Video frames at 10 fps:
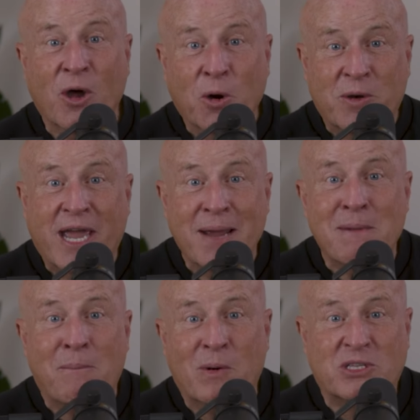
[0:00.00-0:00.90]
who
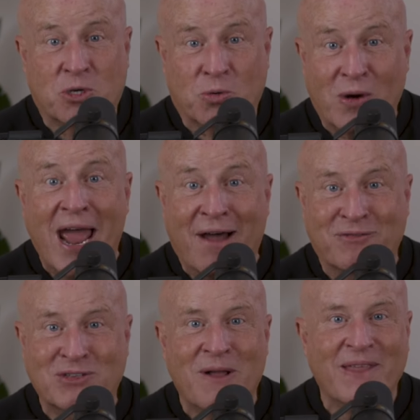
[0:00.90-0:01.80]
came up with
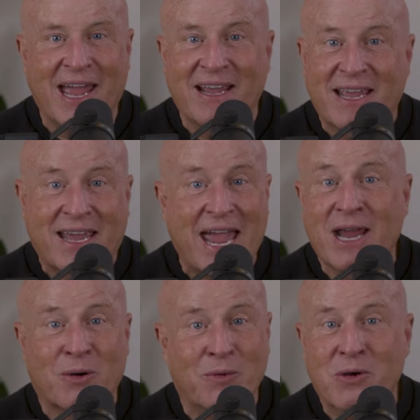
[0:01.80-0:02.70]
giraffes and
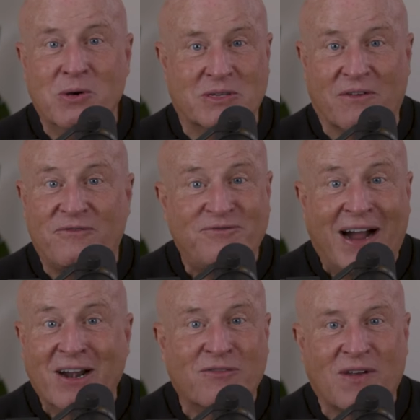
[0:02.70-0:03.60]
kangaroos and
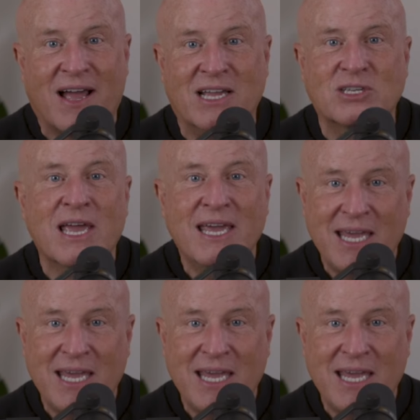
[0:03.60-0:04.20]
fireflies.